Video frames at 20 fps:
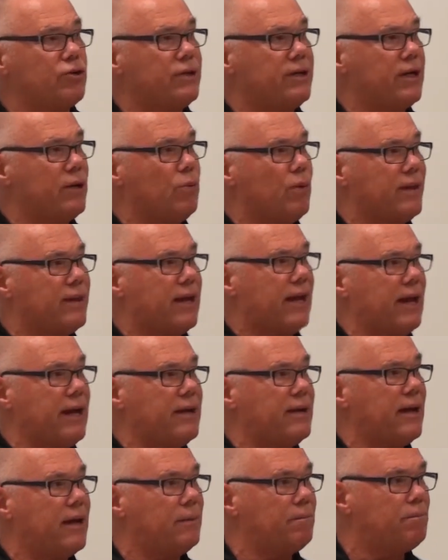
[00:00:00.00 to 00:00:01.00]
you did with
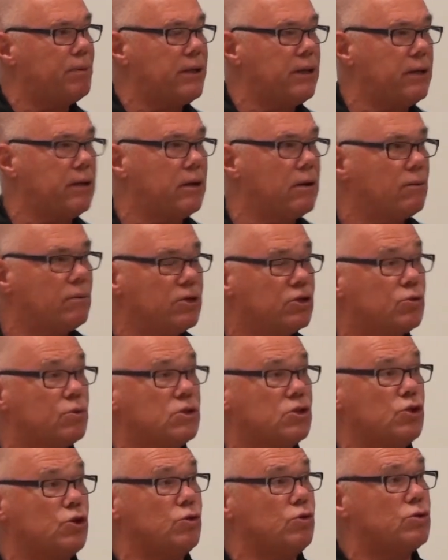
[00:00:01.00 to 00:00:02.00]
Kate and Peter, which
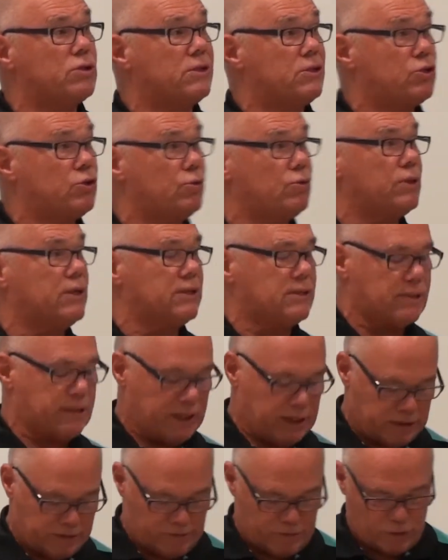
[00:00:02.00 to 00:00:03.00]
was used two
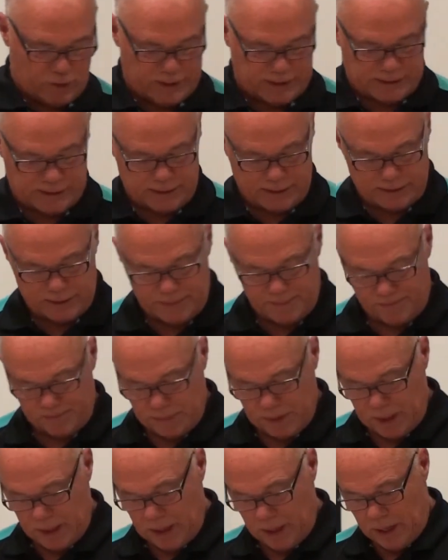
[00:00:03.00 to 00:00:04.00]
distinct voices.
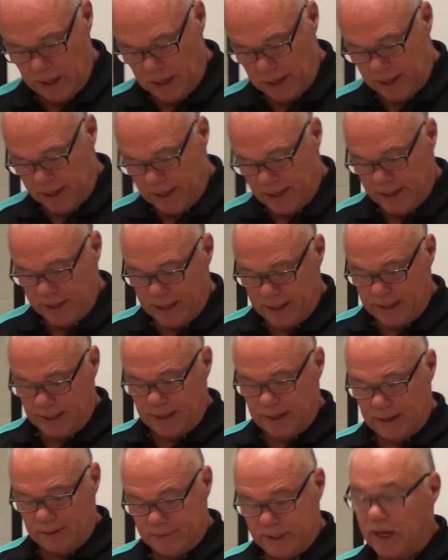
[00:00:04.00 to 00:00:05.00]

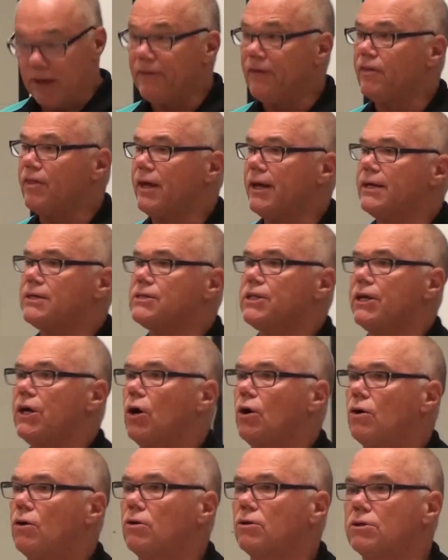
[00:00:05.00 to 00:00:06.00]
The other thing is
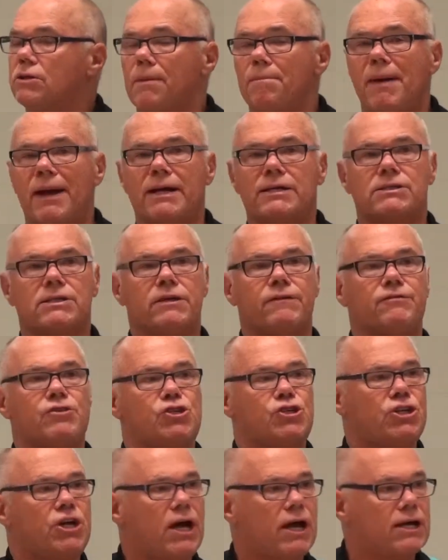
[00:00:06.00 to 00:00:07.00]
the massive
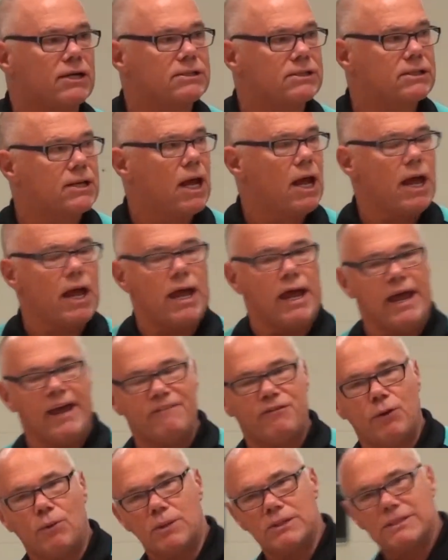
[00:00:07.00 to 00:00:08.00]
chest. If it